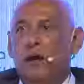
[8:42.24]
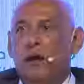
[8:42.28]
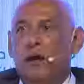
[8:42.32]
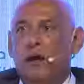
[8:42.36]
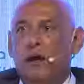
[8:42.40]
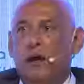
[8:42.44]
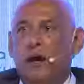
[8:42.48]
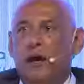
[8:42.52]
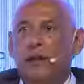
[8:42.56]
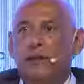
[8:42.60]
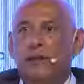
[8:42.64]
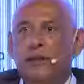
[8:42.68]

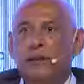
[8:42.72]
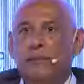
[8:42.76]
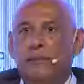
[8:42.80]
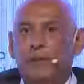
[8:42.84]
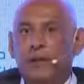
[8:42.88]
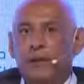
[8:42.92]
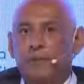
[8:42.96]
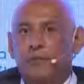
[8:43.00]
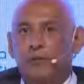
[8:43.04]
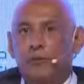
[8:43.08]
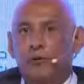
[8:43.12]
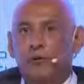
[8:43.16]
uh, I think
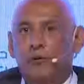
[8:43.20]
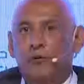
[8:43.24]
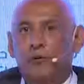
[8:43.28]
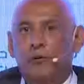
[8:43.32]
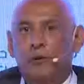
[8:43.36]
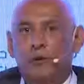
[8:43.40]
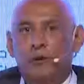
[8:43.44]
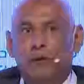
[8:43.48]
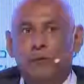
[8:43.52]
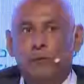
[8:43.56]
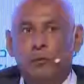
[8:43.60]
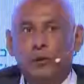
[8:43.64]

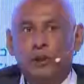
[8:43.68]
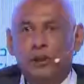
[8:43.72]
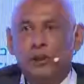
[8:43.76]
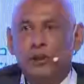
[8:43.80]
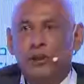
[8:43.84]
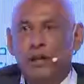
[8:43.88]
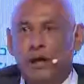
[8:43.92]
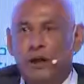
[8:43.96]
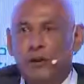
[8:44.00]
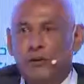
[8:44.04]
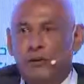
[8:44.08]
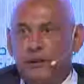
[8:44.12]
people
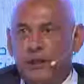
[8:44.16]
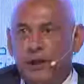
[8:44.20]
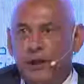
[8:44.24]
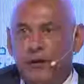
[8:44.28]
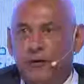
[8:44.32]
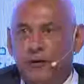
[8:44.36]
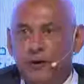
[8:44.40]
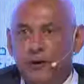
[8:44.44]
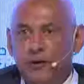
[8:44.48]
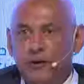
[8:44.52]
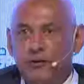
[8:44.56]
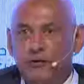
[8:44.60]
within the
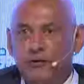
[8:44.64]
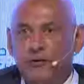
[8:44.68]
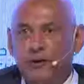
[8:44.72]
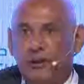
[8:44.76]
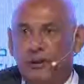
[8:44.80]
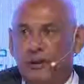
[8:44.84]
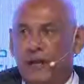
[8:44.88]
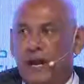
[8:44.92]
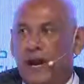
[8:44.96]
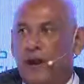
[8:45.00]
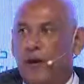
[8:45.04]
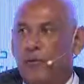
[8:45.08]
healthcare industry
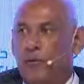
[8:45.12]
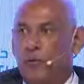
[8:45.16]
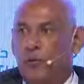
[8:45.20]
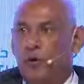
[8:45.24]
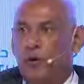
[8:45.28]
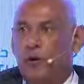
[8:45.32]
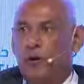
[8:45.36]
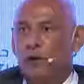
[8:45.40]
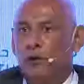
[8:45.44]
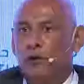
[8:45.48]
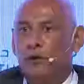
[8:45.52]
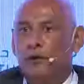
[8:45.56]
in the Arab
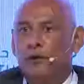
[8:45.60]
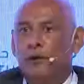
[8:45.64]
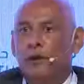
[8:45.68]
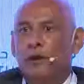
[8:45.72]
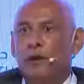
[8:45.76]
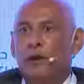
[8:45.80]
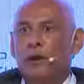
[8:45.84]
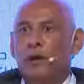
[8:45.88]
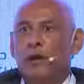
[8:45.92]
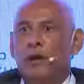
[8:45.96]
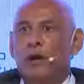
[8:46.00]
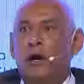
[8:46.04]
world
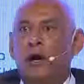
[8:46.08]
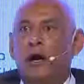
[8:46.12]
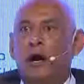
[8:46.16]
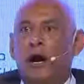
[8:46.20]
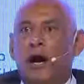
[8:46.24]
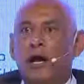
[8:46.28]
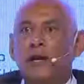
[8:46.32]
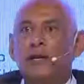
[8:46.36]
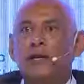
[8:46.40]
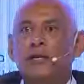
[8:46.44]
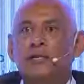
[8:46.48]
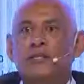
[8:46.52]

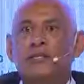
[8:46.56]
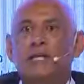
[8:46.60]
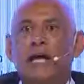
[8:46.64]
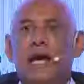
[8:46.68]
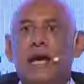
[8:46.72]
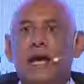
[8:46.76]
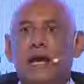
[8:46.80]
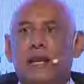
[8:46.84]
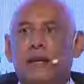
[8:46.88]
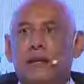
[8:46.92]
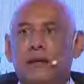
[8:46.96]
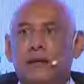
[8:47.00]

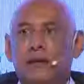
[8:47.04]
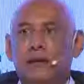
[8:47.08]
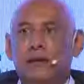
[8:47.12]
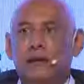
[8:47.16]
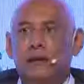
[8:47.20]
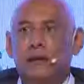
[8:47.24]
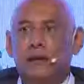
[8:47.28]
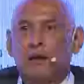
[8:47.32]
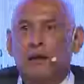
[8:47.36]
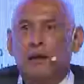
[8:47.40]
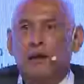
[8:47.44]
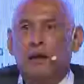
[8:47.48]
understand
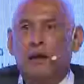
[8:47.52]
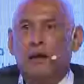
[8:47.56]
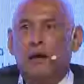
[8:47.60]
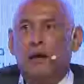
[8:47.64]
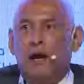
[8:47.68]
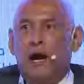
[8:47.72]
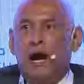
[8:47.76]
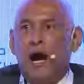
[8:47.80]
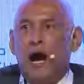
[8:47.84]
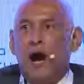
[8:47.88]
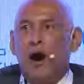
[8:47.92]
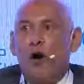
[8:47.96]

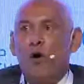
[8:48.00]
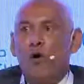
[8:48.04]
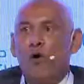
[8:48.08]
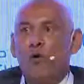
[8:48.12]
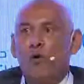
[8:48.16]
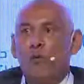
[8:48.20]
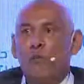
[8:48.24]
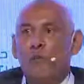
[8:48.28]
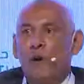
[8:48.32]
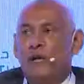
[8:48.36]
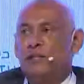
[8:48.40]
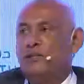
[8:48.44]
uh,
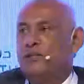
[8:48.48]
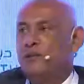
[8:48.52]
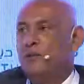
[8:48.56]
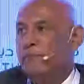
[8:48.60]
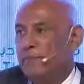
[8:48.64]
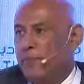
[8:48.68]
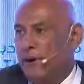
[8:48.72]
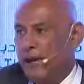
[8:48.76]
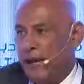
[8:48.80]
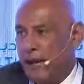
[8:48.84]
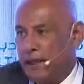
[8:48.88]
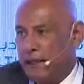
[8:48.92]
how much
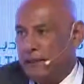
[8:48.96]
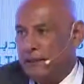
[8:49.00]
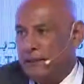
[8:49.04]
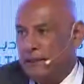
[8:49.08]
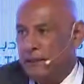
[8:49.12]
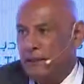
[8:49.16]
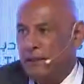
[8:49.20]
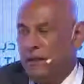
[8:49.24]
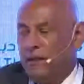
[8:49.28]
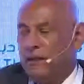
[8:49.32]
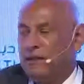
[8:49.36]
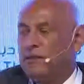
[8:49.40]
impact
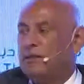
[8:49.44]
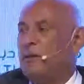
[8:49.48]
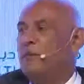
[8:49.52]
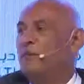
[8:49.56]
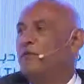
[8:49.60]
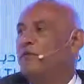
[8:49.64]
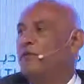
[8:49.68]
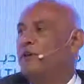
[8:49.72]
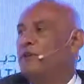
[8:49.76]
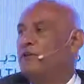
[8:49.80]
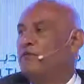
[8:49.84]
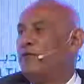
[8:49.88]
some
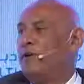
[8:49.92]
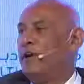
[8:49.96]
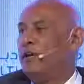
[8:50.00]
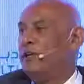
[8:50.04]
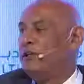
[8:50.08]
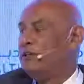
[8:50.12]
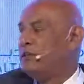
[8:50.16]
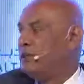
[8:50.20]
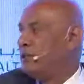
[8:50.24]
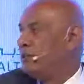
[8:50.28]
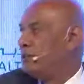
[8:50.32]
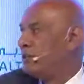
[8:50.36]
of these rare
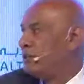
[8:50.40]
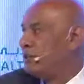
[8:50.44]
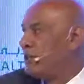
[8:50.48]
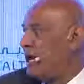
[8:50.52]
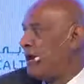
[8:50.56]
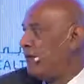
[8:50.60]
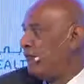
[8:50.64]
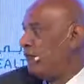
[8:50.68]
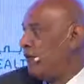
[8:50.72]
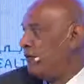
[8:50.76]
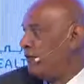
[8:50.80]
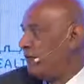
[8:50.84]
diseases
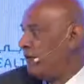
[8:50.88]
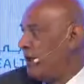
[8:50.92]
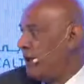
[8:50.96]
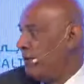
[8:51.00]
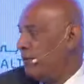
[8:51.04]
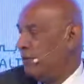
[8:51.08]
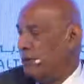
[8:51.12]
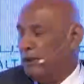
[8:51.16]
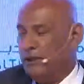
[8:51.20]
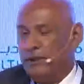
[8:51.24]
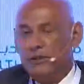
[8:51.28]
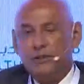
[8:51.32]
have on
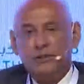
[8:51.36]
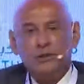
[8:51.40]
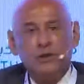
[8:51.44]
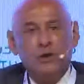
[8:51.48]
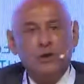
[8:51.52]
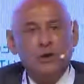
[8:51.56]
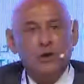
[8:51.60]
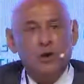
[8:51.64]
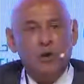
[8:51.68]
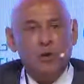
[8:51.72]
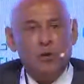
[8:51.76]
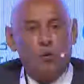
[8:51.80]
families,
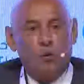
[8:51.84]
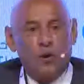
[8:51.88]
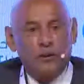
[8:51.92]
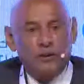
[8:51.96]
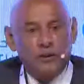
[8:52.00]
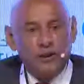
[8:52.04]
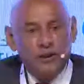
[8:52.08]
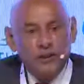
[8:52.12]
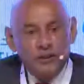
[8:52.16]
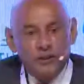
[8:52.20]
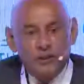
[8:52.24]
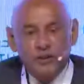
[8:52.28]
what
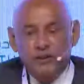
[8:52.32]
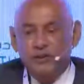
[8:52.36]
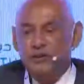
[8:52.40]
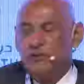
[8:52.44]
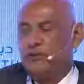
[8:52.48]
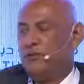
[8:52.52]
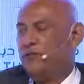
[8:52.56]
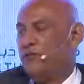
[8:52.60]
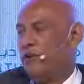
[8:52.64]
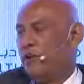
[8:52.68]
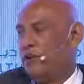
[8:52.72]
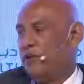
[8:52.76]
the
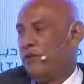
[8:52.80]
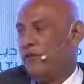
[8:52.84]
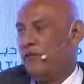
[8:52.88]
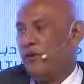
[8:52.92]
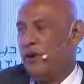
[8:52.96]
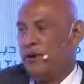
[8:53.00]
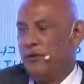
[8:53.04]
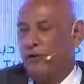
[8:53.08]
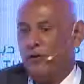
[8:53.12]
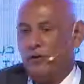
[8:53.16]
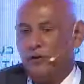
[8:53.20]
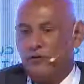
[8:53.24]
incidence of the
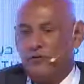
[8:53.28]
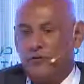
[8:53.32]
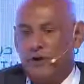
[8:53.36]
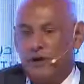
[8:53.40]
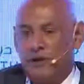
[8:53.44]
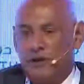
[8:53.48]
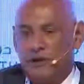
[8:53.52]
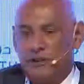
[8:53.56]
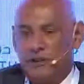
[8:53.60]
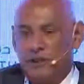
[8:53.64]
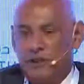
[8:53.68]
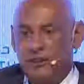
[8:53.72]
rare, those
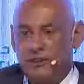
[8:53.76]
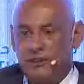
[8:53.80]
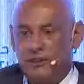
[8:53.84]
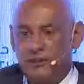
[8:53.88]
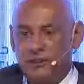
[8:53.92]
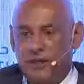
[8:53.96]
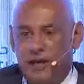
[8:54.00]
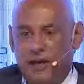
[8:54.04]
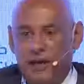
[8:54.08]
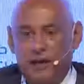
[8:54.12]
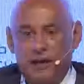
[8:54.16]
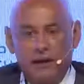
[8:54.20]
rare
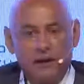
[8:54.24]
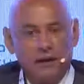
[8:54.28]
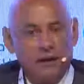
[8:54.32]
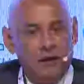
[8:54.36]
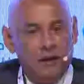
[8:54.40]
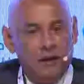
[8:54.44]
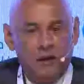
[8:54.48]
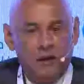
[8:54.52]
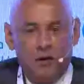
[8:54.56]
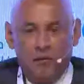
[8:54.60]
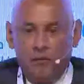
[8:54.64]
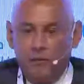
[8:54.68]
diseases are.
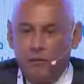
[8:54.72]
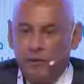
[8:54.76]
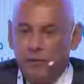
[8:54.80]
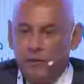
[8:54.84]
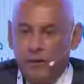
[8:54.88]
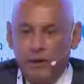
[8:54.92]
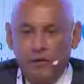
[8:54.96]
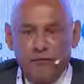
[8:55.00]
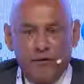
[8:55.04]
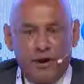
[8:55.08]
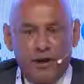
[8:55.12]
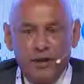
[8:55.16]
We've
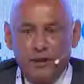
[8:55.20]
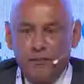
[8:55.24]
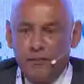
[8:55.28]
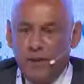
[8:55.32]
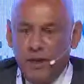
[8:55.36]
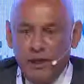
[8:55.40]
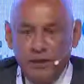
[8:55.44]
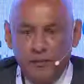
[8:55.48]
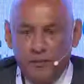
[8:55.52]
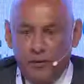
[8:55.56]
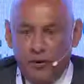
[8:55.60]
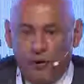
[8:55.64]
been running
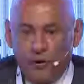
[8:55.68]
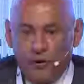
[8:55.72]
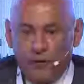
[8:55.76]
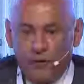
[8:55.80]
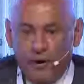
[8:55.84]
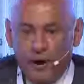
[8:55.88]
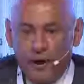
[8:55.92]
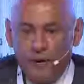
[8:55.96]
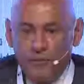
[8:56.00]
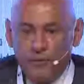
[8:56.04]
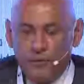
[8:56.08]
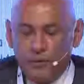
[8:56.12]
many
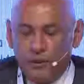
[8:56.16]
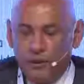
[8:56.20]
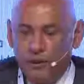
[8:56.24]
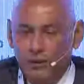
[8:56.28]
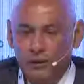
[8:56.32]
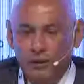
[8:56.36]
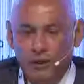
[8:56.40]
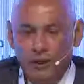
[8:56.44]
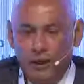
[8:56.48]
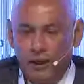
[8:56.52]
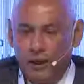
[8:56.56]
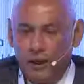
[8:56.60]
programs
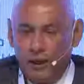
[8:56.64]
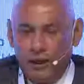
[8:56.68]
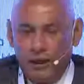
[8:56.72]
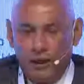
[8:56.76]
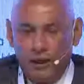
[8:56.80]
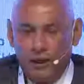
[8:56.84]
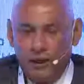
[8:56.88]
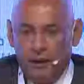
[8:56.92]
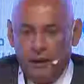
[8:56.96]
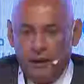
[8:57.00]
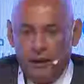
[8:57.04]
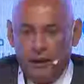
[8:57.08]
in, uh,
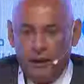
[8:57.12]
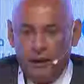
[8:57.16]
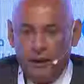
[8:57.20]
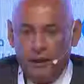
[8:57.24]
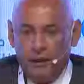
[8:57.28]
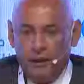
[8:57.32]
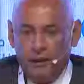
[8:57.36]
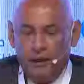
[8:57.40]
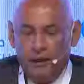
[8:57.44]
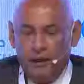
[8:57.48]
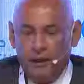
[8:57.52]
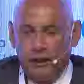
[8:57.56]

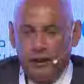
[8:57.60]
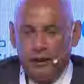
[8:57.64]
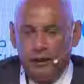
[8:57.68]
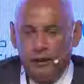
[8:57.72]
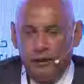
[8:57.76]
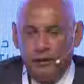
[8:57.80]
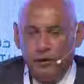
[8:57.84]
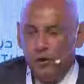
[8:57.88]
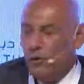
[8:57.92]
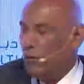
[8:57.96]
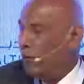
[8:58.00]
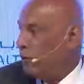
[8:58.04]
in,
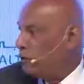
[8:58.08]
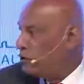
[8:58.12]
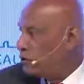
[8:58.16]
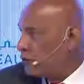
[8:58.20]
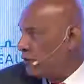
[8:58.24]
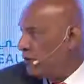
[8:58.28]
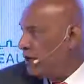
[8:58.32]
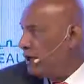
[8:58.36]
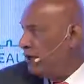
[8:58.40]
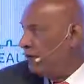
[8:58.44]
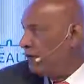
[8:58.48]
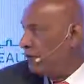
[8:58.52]
in newborn
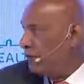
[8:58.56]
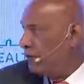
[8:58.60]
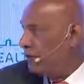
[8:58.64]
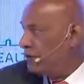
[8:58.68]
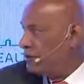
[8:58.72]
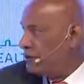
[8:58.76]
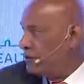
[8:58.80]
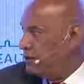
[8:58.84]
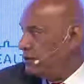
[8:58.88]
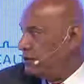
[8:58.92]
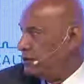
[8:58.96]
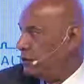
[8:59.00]
screening, for
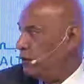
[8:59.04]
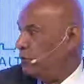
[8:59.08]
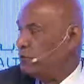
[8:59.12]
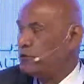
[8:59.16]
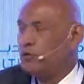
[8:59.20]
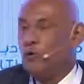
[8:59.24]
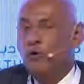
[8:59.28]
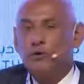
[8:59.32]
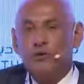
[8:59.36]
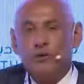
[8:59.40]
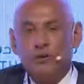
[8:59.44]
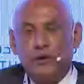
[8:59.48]
instance, you know,
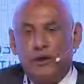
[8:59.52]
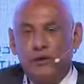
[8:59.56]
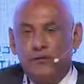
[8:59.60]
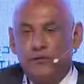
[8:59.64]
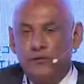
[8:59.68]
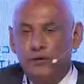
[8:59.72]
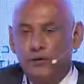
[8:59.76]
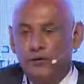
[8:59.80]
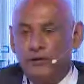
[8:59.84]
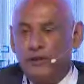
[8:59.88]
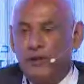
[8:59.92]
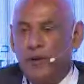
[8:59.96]
which also
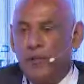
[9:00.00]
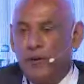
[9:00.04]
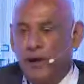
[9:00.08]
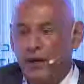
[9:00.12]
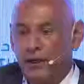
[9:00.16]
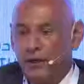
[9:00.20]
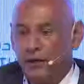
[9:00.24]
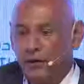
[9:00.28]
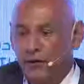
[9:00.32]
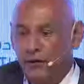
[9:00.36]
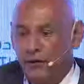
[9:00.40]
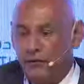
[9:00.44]
gives you some
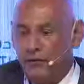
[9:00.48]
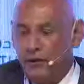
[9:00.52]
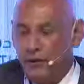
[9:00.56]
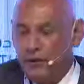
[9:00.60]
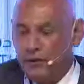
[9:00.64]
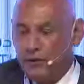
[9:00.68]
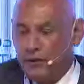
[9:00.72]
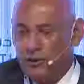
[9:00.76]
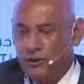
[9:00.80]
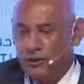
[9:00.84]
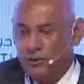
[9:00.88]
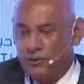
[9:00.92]
idea of the
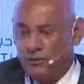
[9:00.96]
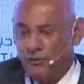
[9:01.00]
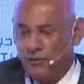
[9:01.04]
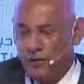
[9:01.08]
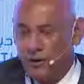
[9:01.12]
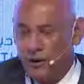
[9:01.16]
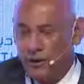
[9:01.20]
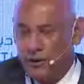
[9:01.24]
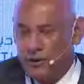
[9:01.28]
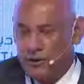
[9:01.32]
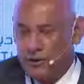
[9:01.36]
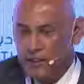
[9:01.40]
incidence of
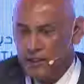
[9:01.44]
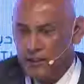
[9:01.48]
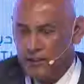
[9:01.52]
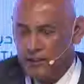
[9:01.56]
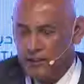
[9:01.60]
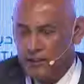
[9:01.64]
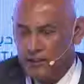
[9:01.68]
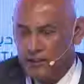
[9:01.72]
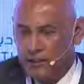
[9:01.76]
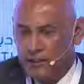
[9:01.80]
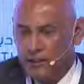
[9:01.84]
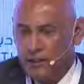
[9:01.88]
rare
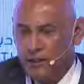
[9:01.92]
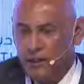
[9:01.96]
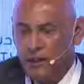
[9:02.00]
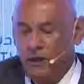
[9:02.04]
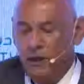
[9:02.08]
diseases.